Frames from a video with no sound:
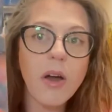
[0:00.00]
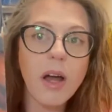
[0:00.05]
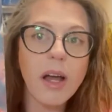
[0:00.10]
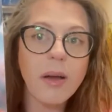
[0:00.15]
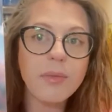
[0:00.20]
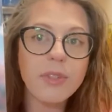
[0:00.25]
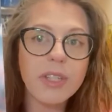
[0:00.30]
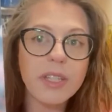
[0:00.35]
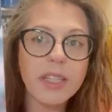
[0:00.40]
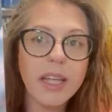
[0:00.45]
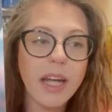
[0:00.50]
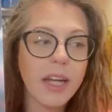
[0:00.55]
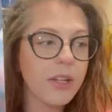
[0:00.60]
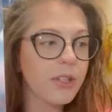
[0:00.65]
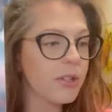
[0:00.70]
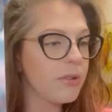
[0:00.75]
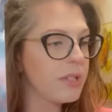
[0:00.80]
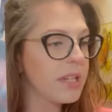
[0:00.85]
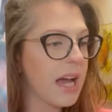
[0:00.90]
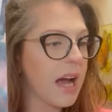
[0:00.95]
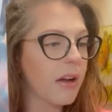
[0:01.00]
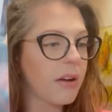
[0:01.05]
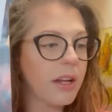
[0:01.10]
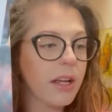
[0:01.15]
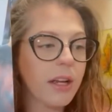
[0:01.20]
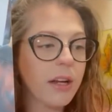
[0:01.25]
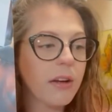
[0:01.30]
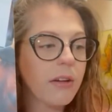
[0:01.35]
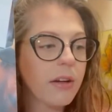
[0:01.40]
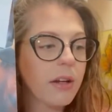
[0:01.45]
I'm just got to do down
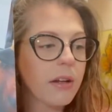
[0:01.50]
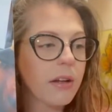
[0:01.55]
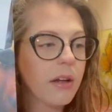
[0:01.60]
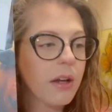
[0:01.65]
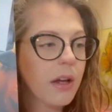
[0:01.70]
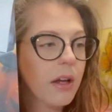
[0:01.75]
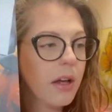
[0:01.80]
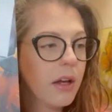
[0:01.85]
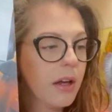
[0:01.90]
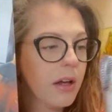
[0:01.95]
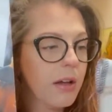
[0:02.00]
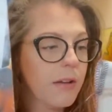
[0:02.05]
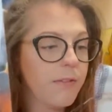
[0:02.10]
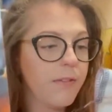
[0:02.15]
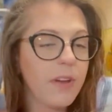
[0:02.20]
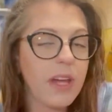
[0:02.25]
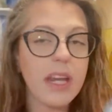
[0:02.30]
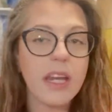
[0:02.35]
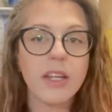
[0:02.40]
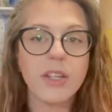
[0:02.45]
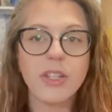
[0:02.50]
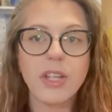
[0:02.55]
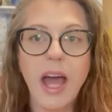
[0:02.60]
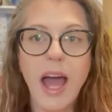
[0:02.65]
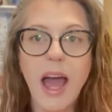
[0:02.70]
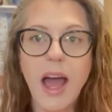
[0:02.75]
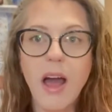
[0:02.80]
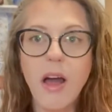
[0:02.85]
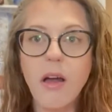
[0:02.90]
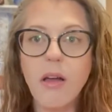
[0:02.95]
here and finish
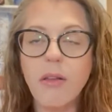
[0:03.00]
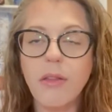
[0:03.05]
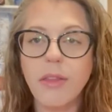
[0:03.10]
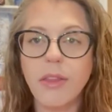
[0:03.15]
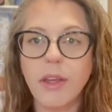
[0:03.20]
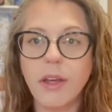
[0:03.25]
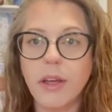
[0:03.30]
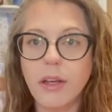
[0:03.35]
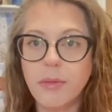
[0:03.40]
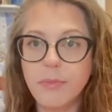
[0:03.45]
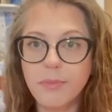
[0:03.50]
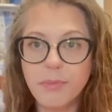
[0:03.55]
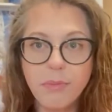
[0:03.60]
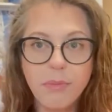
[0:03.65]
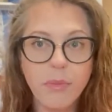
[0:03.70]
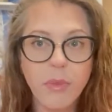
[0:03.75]
out the